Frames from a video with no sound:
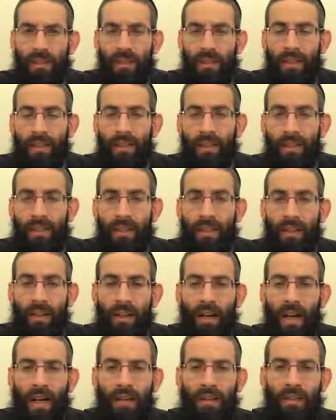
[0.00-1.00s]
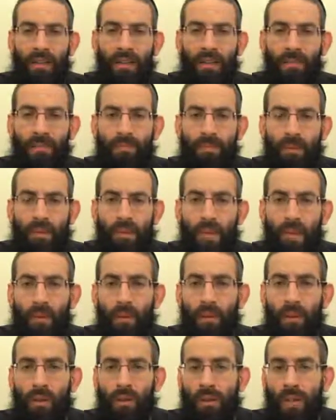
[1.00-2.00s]
in Ner Chanukah.
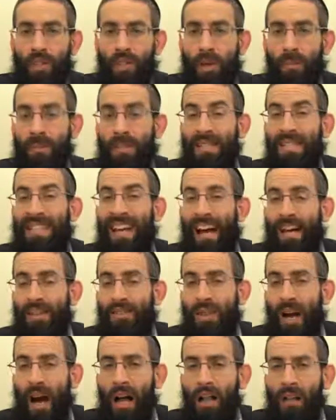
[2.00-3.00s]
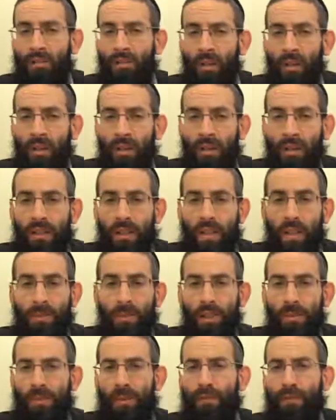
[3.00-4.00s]
We learned that Shemen Zayis, olive oil, is the
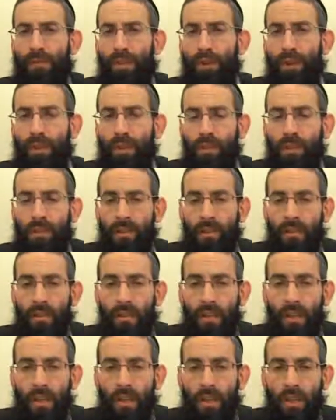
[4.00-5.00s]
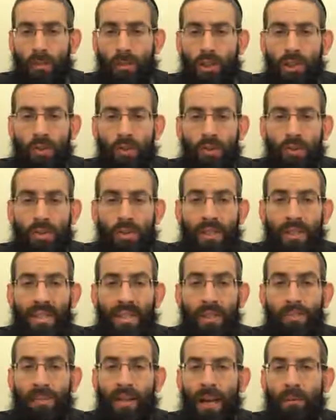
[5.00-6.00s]
most preferred to be used. It
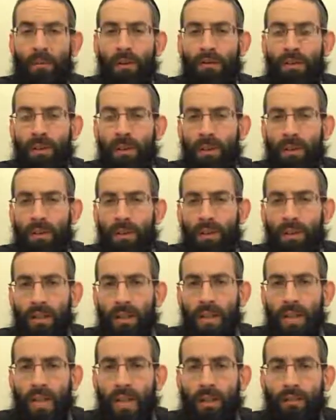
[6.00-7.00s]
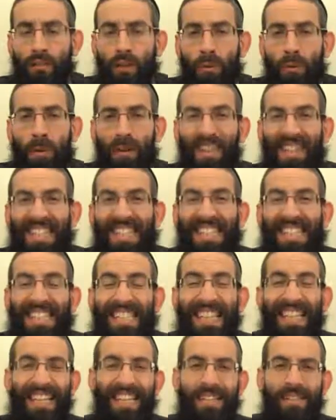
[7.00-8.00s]
is min hamufchar. If one merely
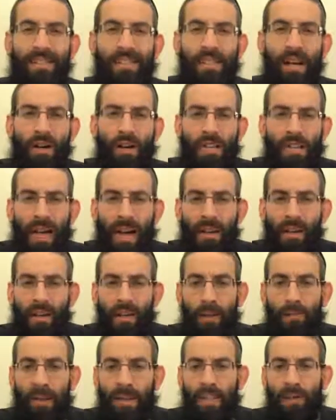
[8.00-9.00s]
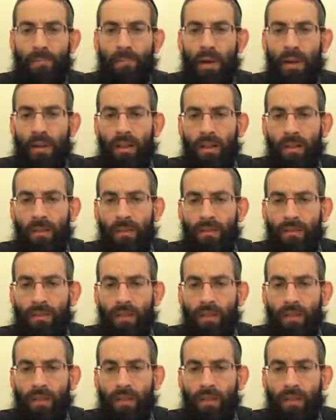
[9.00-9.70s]
sees Ner Chanukah, he makes a bracha.